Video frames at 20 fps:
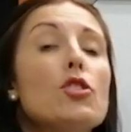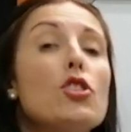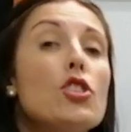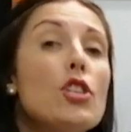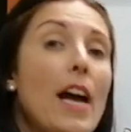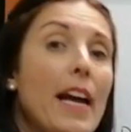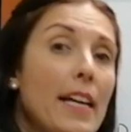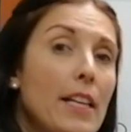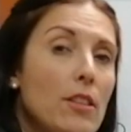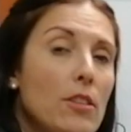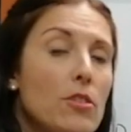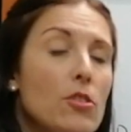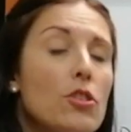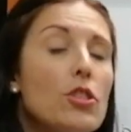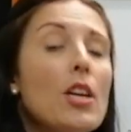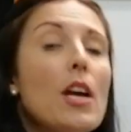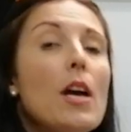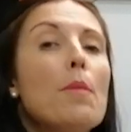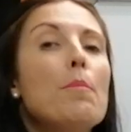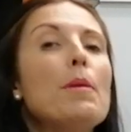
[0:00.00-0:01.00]

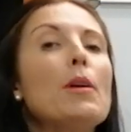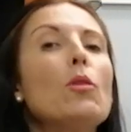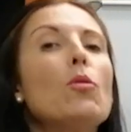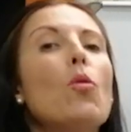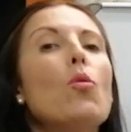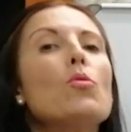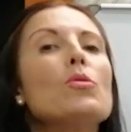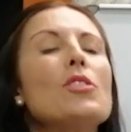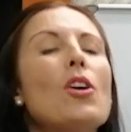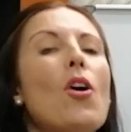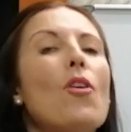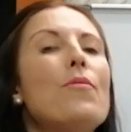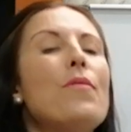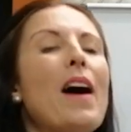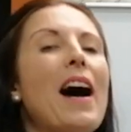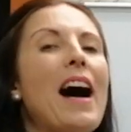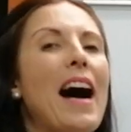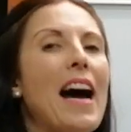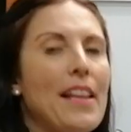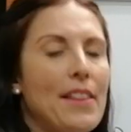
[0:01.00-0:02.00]
change because of
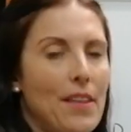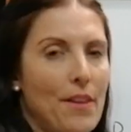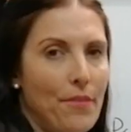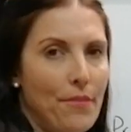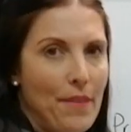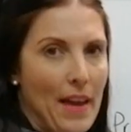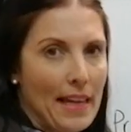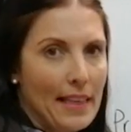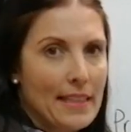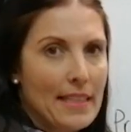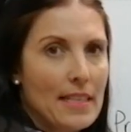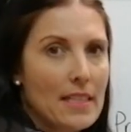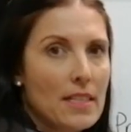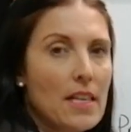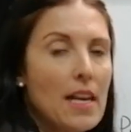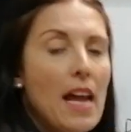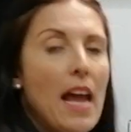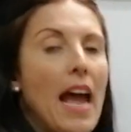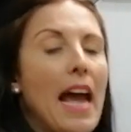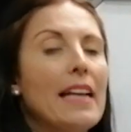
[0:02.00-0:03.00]
other
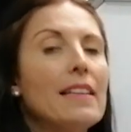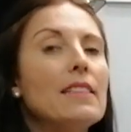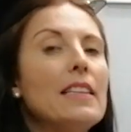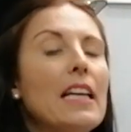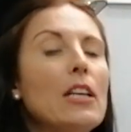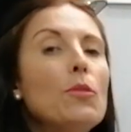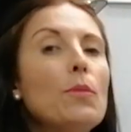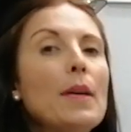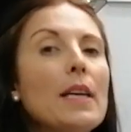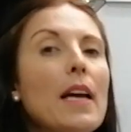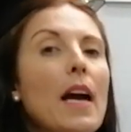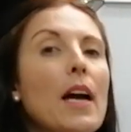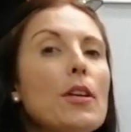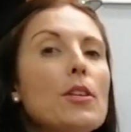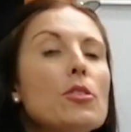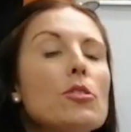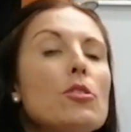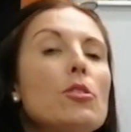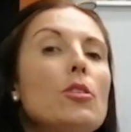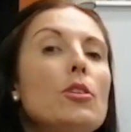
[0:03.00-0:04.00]
factors. And then we're
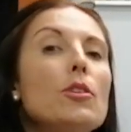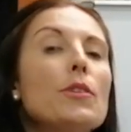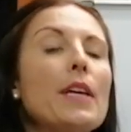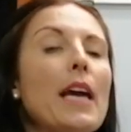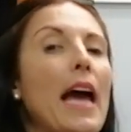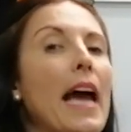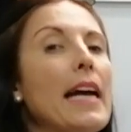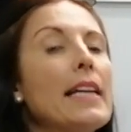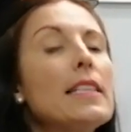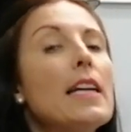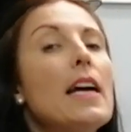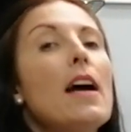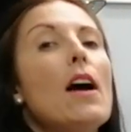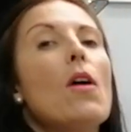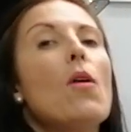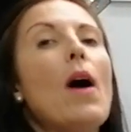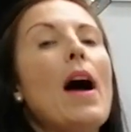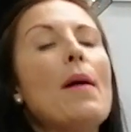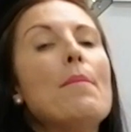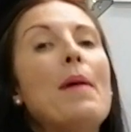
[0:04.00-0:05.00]
going to look at
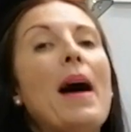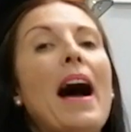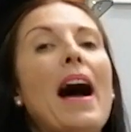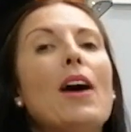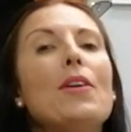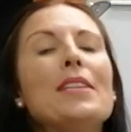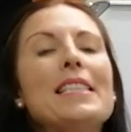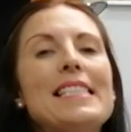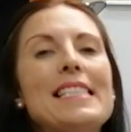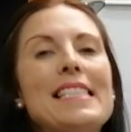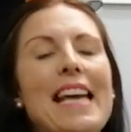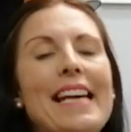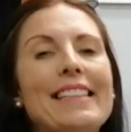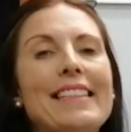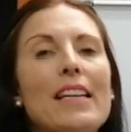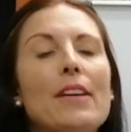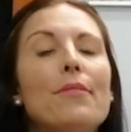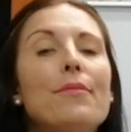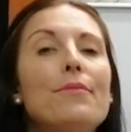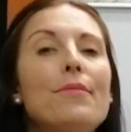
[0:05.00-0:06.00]
how does
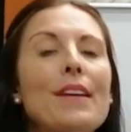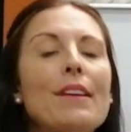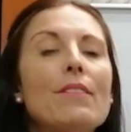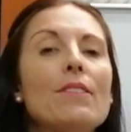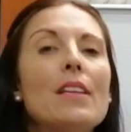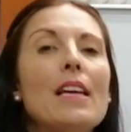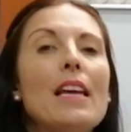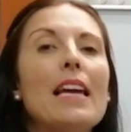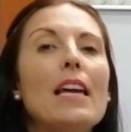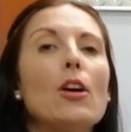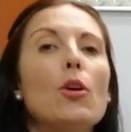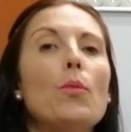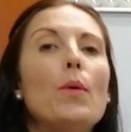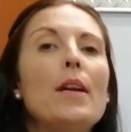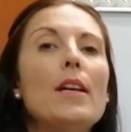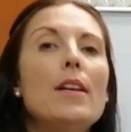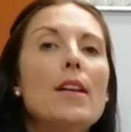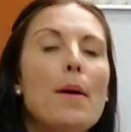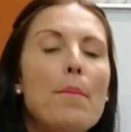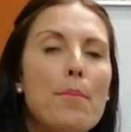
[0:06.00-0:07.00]
that affect the
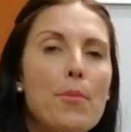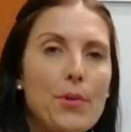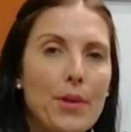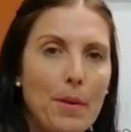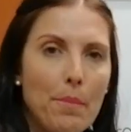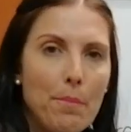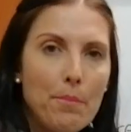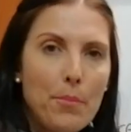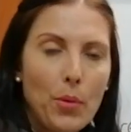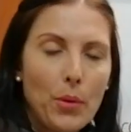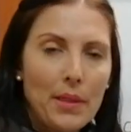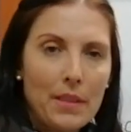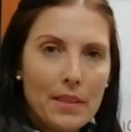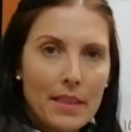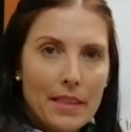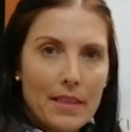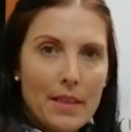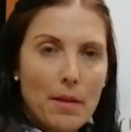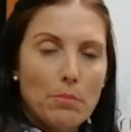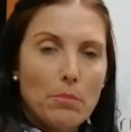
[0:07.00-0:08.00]
equilibrium
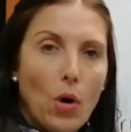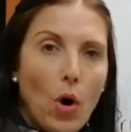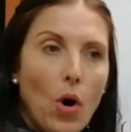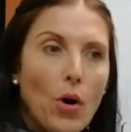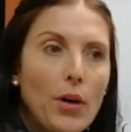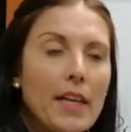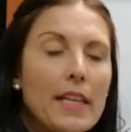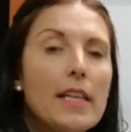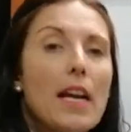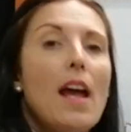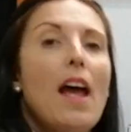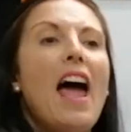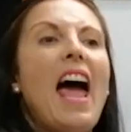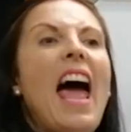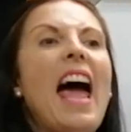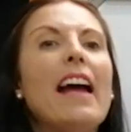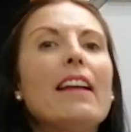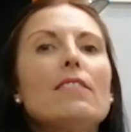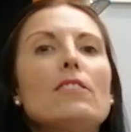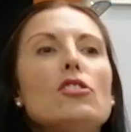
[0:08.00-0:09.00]
point in the market
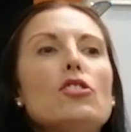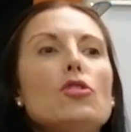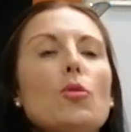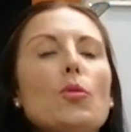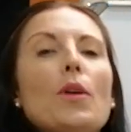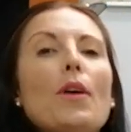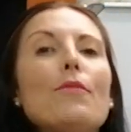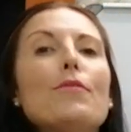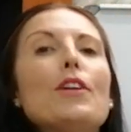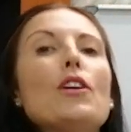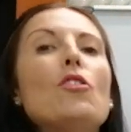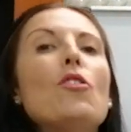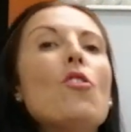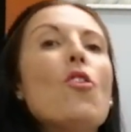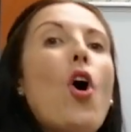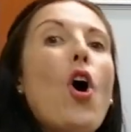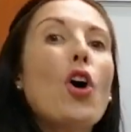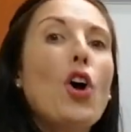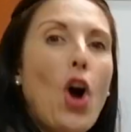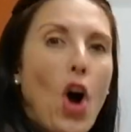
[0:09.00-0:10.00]
and sort of the
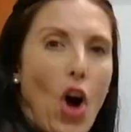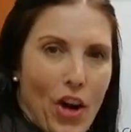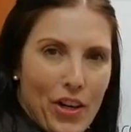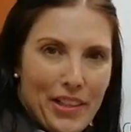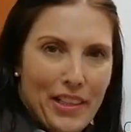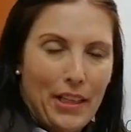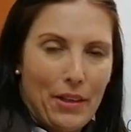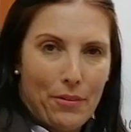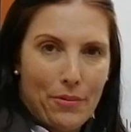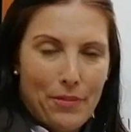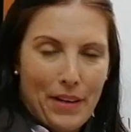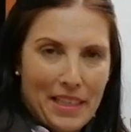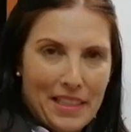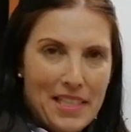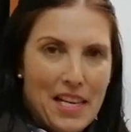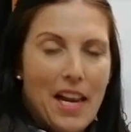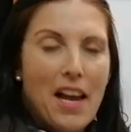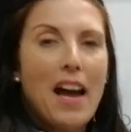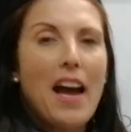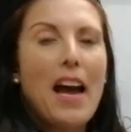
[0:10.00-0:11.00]
knock-on
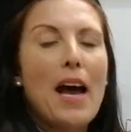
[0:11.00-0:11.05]
effect.